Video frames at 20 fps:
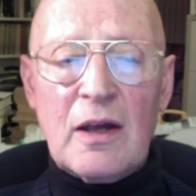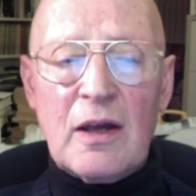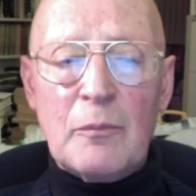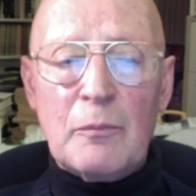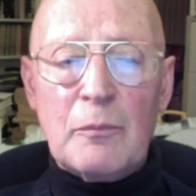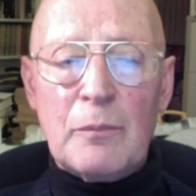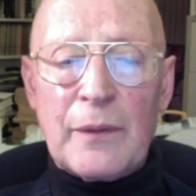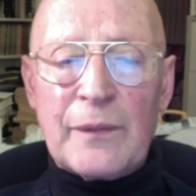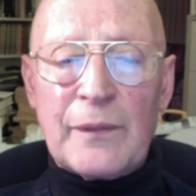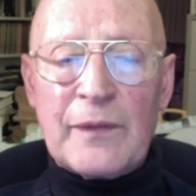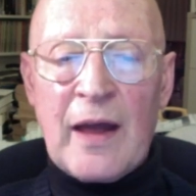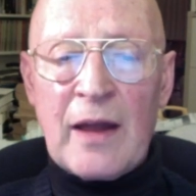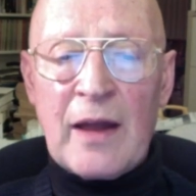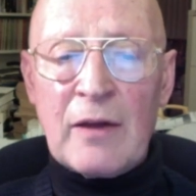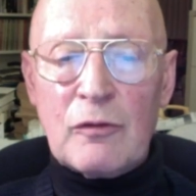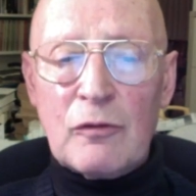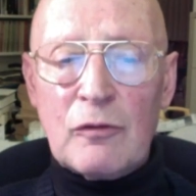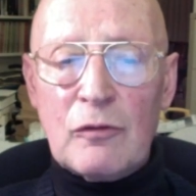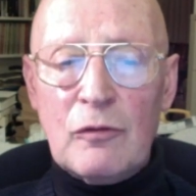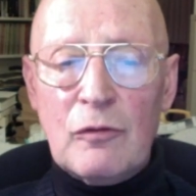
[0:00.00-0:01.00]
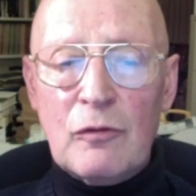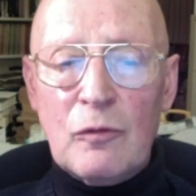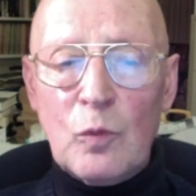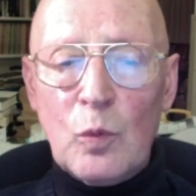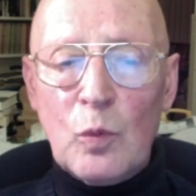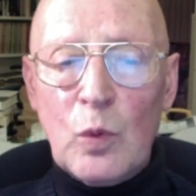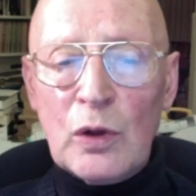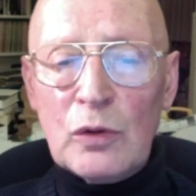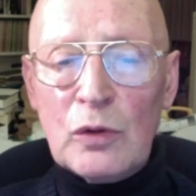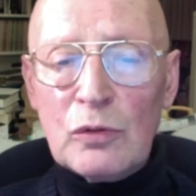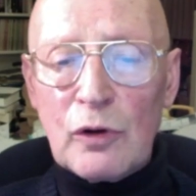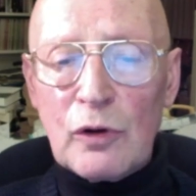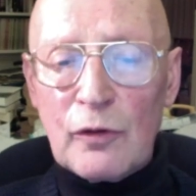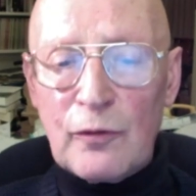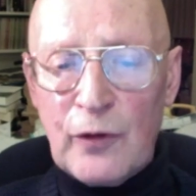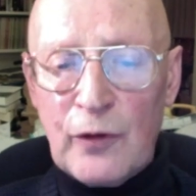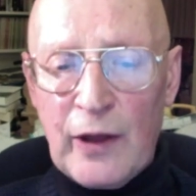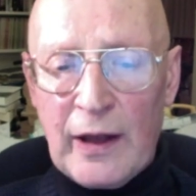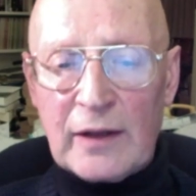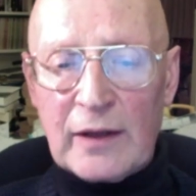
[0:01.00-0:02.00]
but they will
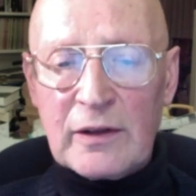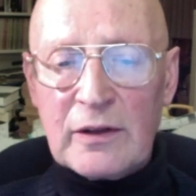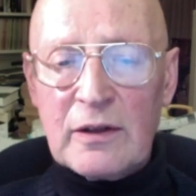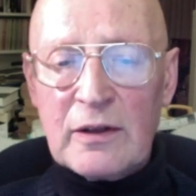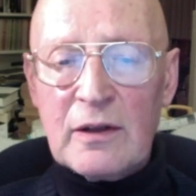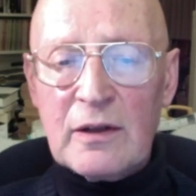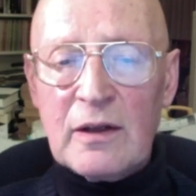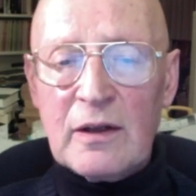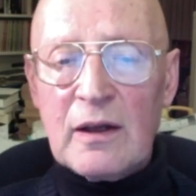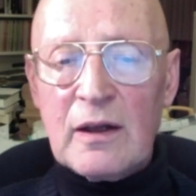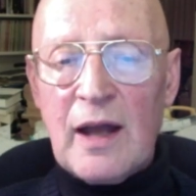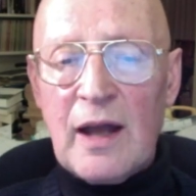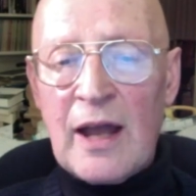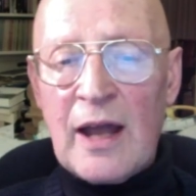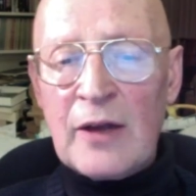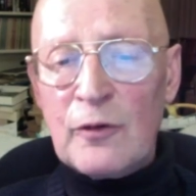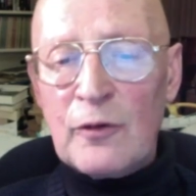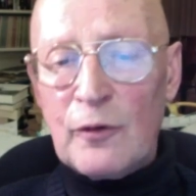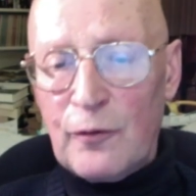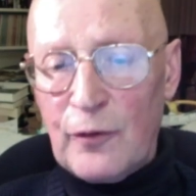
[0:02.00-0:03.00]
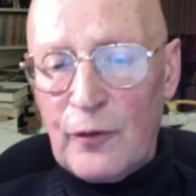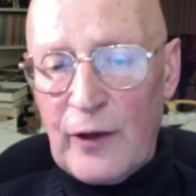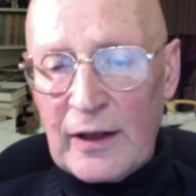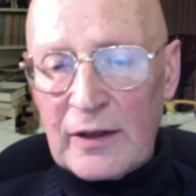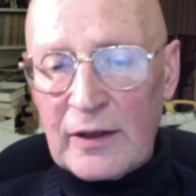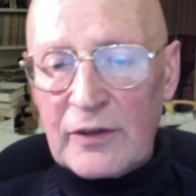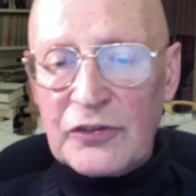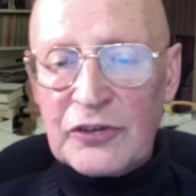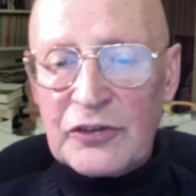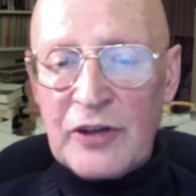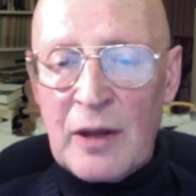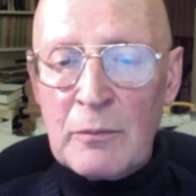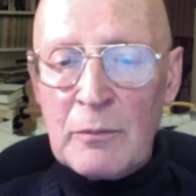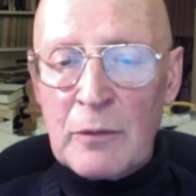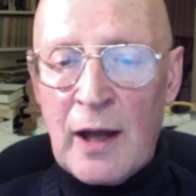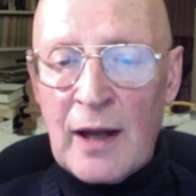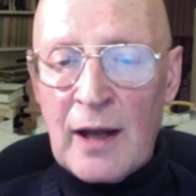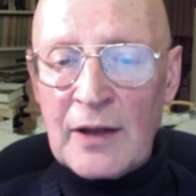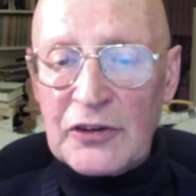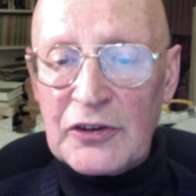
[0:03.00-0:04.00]
reflect and reflect some
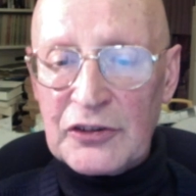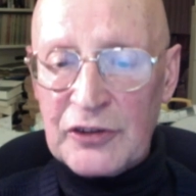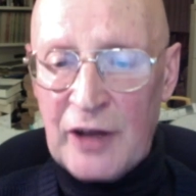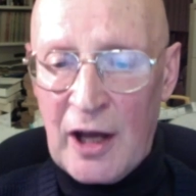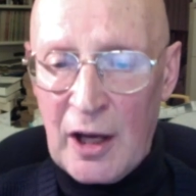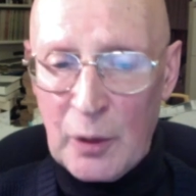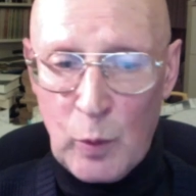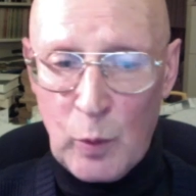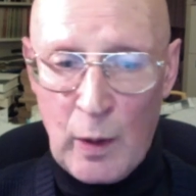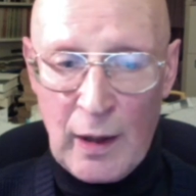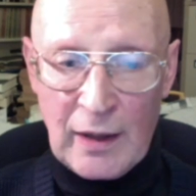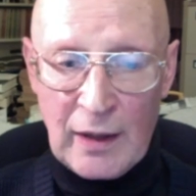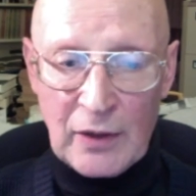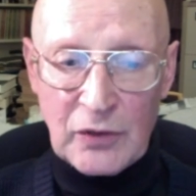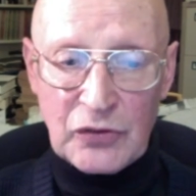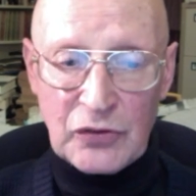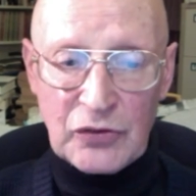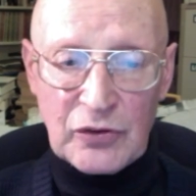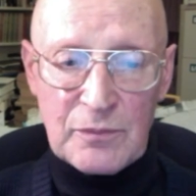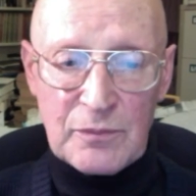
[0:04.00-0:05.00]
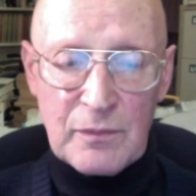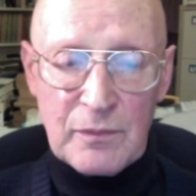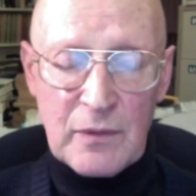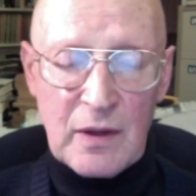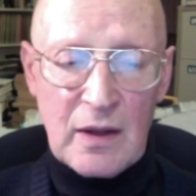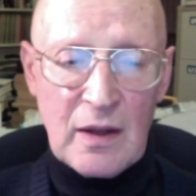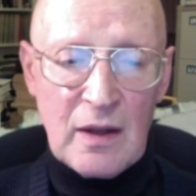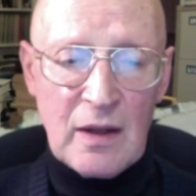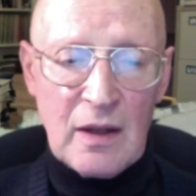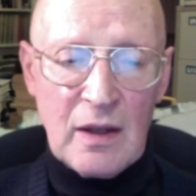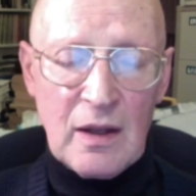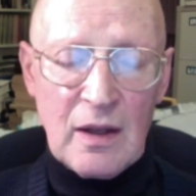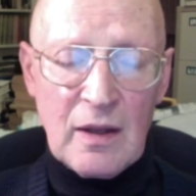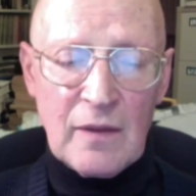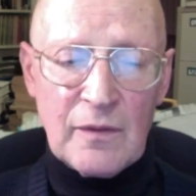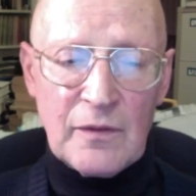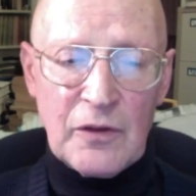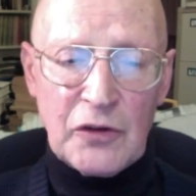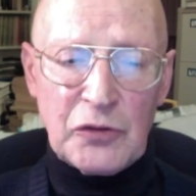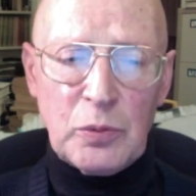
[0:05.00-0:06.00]
light sideways,
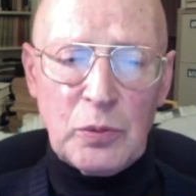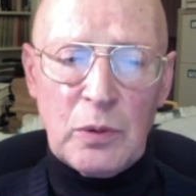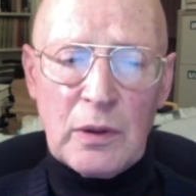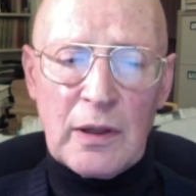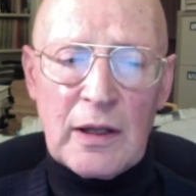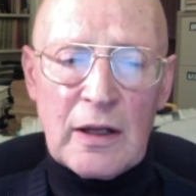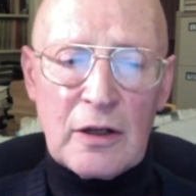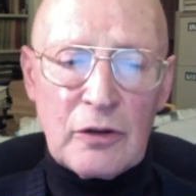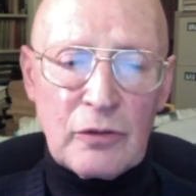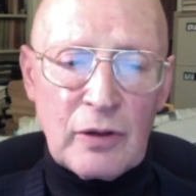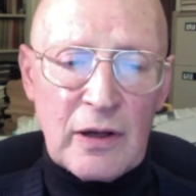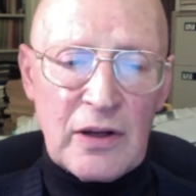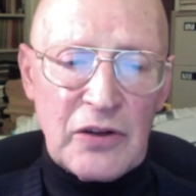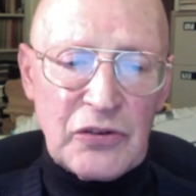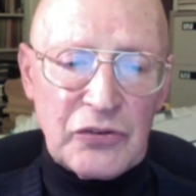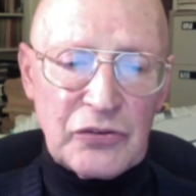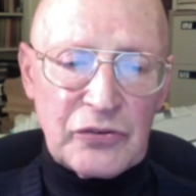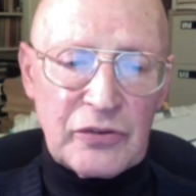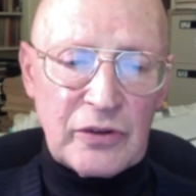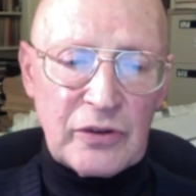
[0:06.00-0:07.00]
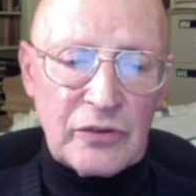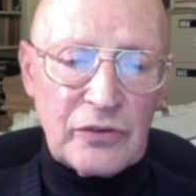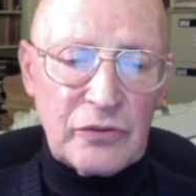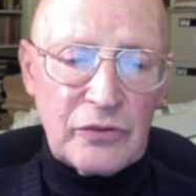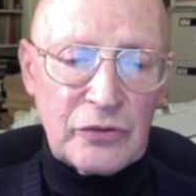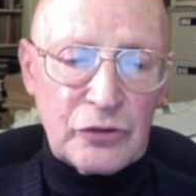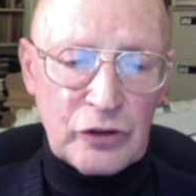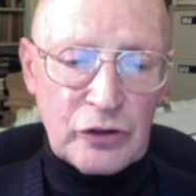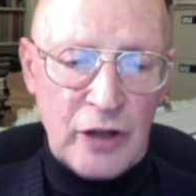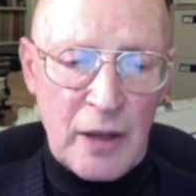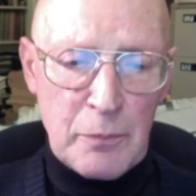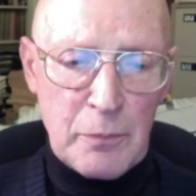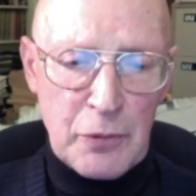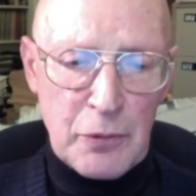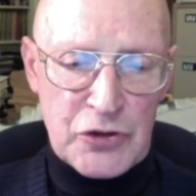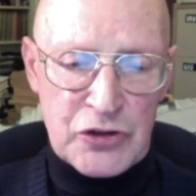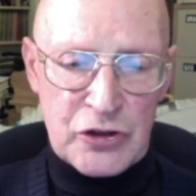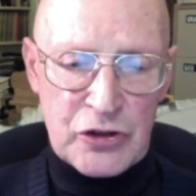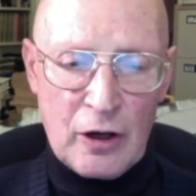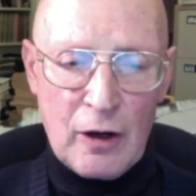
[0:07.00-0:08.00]
this will increase the
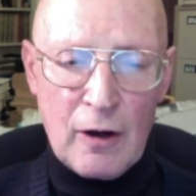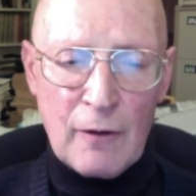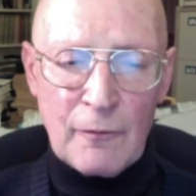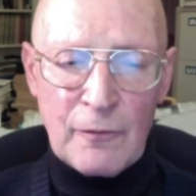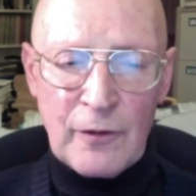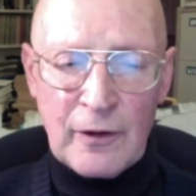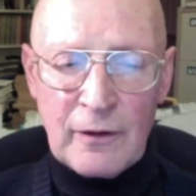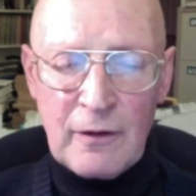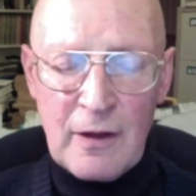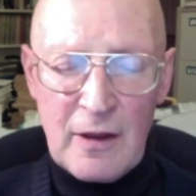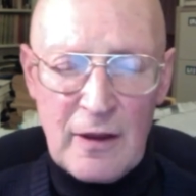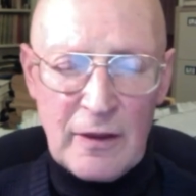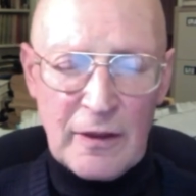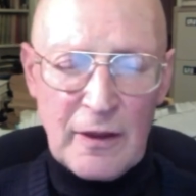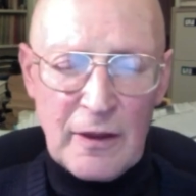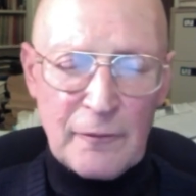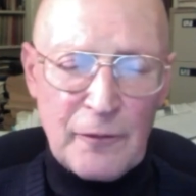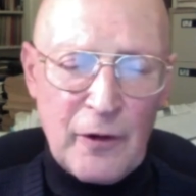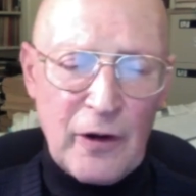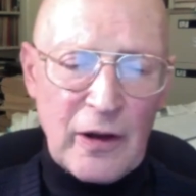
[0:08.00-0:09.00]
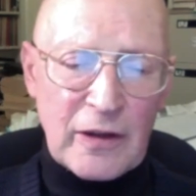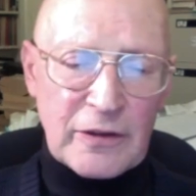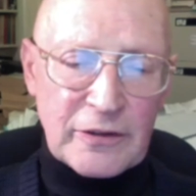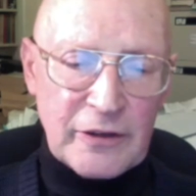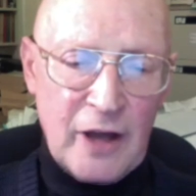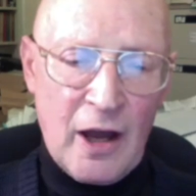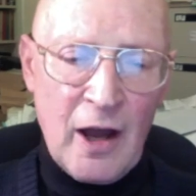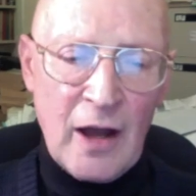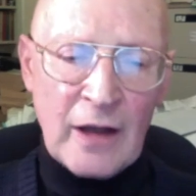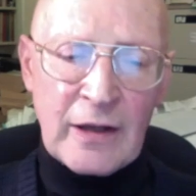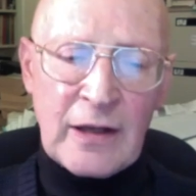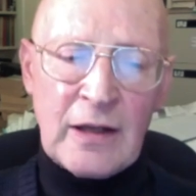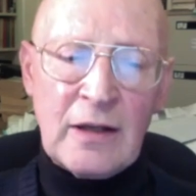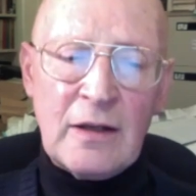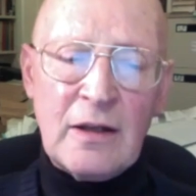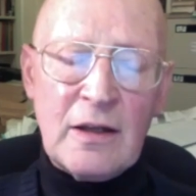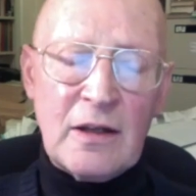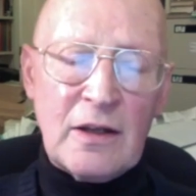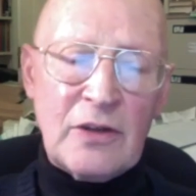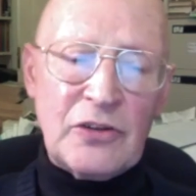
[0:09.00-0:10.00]
temperature of a very tiny
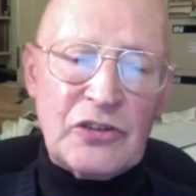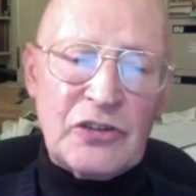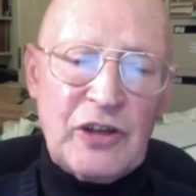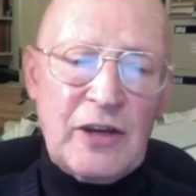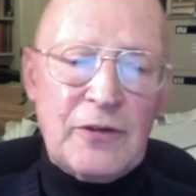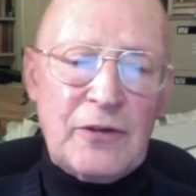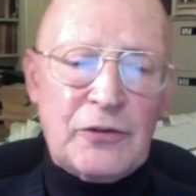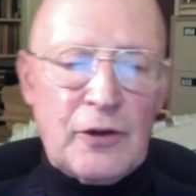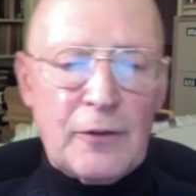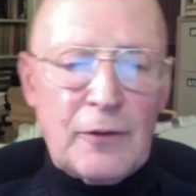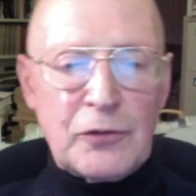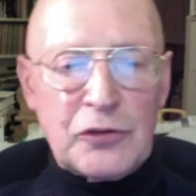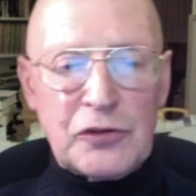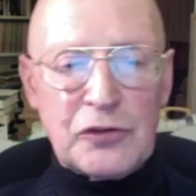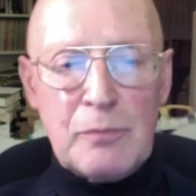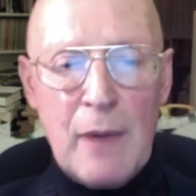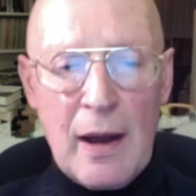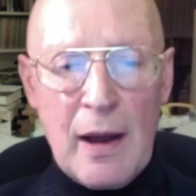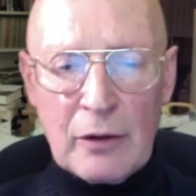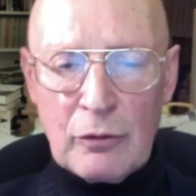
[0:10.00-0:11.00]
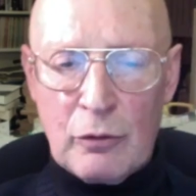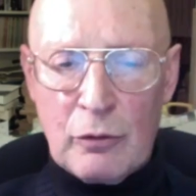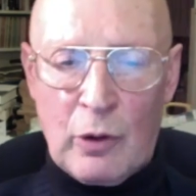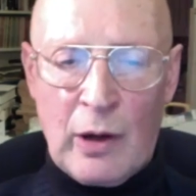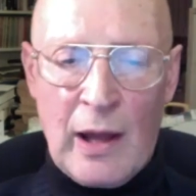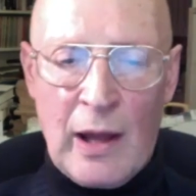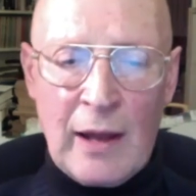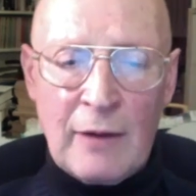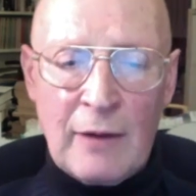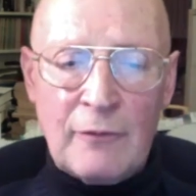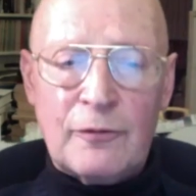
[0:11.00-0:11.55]
sea surface microwave